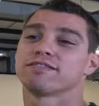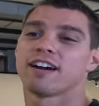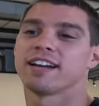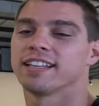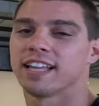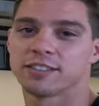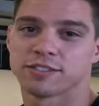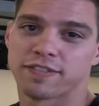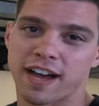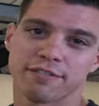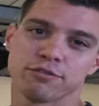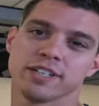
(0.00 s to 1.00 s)
Friday. That's
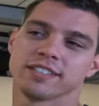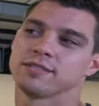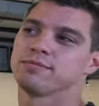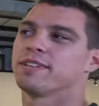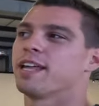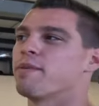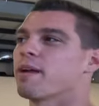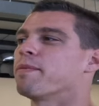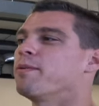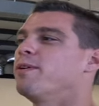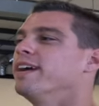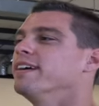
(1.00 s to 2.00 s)
five weeks they make
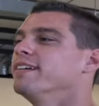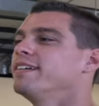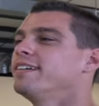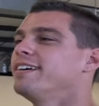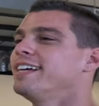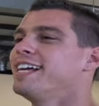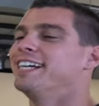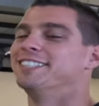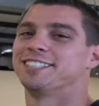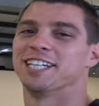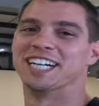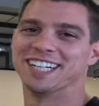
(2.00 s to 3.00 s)
me wait.
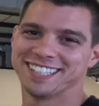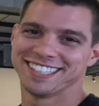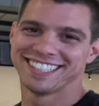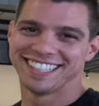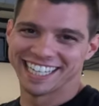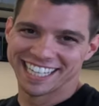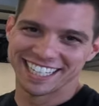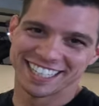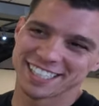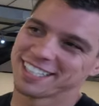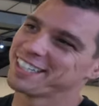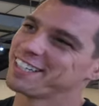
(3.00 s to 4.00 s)
So
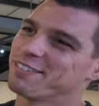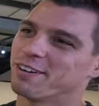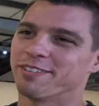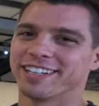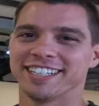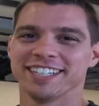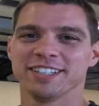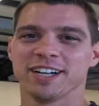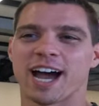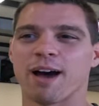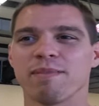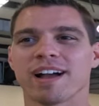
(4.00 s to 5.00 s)
what we do.
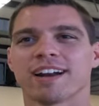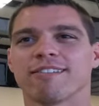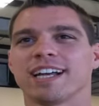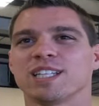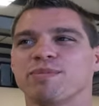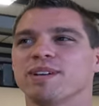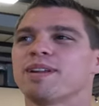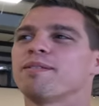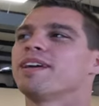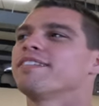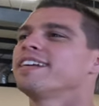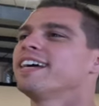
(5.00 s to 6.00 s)
I'm not gonna ride the
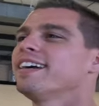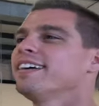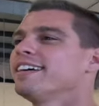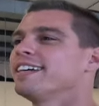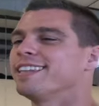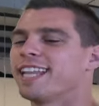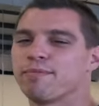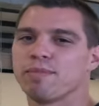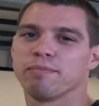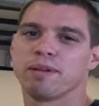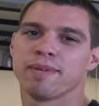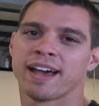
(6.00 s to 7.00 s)
BMW every day. They
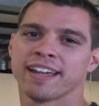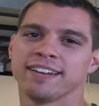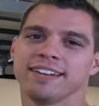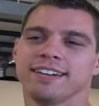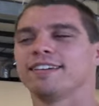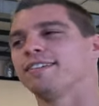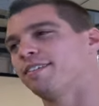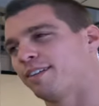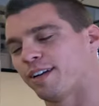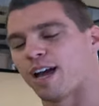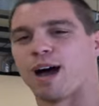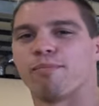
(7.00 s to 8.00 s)
made me mad.
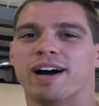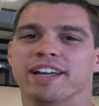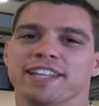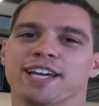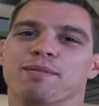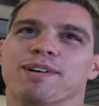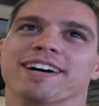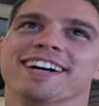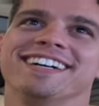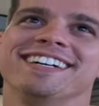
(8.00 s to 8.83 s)
I'm buying the Yamaha.